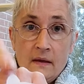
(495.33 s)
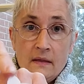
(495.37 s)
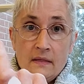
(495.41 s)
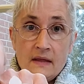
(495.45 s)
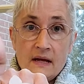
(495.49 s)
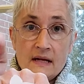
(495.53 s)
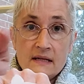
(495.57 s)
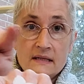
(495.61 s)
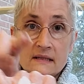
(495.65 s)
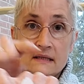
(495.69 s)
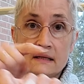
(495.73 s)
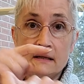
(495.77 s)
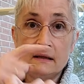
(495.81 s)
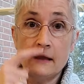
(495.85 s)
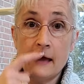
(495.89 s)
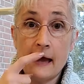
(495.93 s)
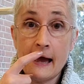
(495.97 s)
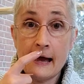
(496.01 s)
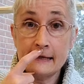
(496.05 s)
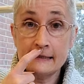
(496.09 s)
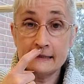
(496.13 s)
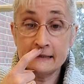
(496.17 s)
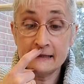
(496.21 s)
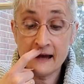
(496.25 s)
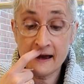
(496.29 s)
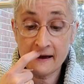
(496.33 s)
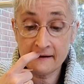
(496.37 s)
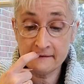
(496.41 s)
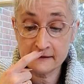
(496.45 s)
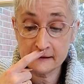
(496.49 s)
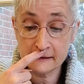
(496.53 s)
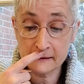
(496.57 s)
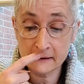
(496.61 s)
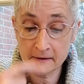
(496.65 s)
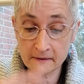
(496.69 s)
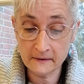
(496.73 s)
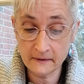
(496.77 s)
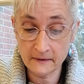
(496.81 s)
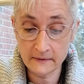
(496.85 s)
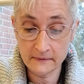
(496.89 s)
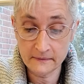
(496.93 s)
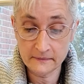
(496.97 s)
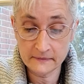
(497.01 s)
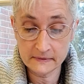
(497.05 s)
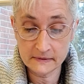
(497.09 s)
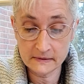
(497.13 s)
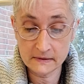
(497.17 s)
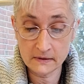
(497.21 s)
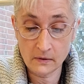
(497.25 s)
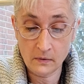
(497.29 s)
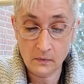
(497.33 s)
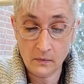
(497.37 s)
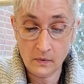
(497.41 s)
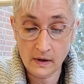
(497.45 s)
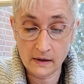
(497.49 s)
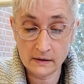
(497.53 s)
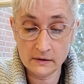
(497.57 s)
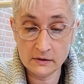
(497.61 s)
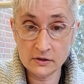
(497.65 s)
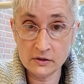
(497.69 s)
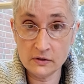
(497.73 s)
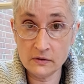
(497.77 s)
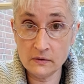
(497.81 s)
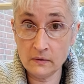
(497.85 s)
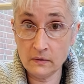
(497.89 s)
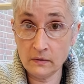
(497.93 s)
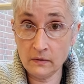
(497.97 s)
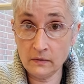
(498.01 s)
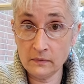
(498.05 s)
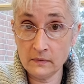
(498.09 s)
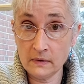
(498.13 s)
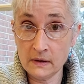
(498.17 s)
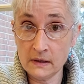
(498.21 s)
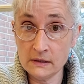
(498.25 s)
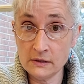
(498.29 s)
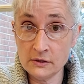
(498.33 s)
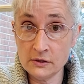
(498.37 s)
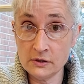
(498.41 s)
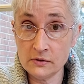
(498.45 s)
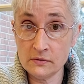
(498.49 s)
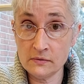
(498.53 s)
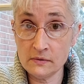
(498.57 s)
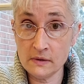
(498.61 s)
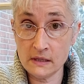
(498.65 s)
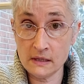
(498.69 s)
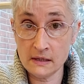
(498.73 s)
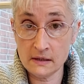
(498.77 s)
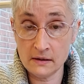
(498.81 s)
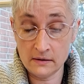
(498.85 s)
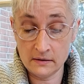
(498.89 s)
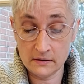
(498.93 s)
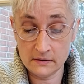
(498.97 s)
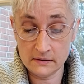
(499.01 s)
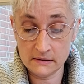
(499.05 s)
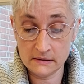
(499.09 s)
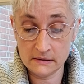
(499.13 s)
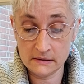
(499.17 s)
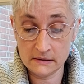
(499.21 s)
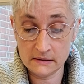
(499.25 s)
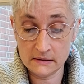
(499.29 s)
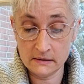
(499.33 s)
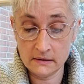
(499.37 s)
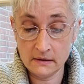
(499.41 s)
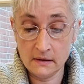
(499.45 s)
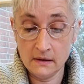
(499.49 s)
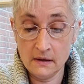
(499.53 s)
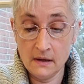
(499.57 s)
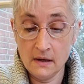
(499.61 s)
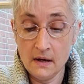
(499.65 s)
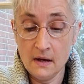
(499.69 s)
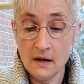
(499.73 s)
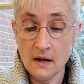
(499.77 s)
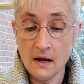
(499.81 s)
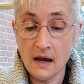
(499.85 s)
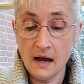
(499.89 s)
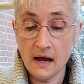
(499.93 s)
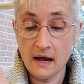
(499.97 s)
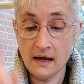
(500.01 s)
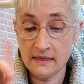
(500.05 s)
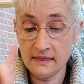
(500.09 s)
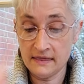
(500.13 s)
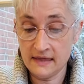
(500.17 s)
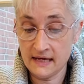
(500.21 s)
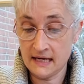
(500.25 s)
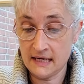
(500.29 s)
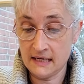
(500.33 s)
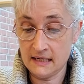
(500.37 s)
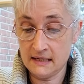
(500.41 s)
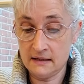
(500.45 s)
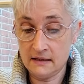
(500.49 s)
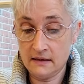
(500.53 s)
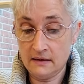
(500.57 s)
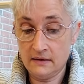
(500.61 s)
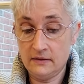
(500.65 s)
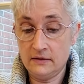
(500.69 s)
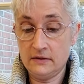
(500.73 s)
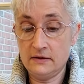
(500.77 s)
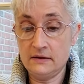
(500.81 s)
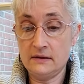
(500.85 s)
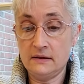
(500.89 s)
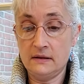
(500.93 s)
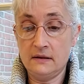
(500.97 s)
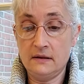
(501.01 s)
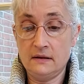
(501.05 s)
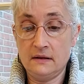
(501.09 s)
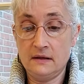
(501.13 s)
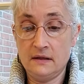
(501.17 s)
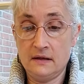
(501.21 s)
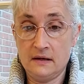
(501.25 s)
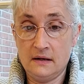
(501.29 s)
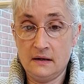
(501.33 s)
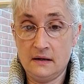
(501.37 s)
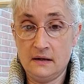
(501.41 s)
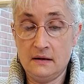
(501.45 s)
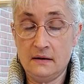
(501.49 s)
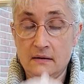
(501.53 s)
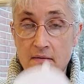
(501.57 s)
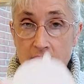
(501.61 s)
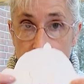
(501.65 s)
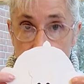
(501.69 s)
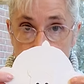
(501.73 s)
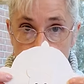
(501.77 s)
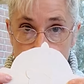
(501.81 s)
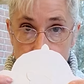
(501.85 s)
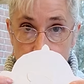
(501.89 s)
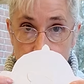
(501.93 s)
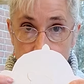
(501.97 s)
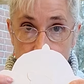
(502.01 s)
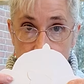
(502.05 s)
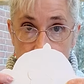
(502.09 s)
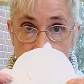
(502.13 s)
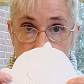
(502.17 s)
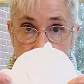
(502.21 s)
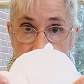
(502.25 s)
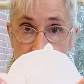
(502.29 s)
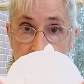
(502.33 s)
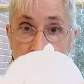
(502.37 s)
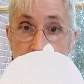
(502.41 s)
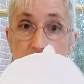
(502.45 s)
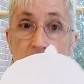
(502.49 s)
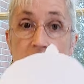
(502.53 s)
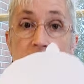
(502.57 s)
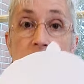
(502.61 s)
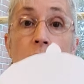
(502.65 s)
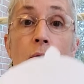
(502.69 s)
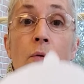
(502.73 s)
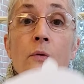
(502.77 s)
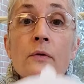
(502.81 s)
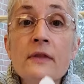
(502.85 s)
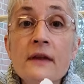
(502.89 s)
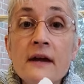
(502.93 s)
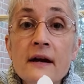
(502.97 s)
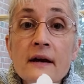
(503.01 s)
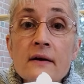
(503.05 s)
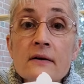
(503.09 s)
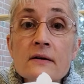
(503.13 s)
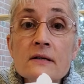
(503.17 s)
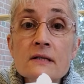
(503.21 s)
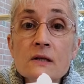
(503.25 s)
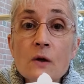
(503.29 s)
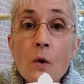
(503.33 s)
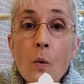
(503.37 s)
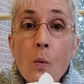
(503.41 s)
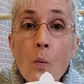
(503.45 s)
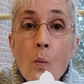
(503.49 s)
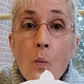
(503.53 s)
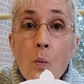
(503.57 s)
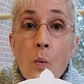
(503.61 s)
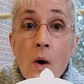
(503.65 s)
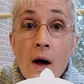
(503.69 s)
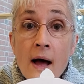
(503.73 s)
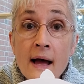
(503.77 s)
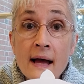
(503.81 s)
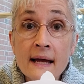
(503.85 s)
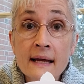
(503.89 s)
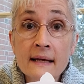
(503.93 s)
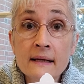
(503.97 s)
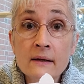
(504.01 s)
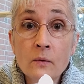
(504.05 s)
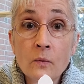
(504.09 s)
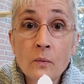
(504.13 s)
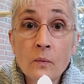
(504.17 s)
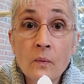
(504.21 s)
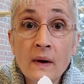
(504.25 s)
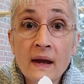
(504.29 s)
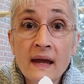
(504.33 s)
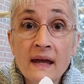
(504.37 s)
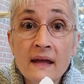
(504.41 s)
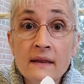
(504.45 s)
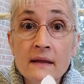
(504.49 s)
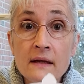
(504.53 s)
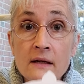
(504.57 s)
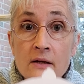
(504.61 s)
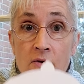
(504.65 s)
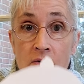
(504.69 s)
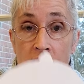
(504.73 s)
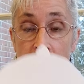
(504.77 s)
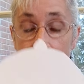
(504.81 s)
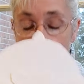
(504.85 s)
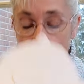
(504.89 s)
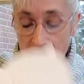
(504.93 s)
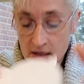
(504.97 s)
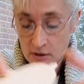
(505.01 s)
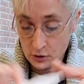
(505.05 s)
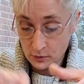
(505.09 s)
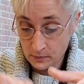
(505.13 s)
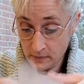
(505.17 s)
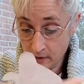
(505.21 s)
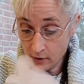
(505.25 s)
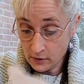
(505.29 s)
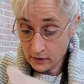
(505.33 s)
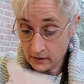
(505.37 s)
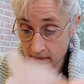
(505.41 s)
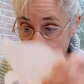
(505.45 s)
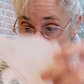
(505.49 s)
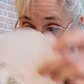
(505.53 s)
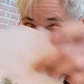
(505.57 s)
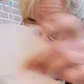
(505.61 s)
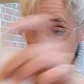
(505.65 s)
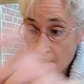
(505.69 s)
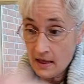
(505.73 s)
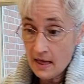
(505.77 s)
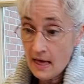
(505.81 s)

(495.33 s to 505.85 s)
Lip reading: That's the last half circle. So 1, 2, 3, 2 ears, and then the polar bear. So there's one way that you can make your polar bear.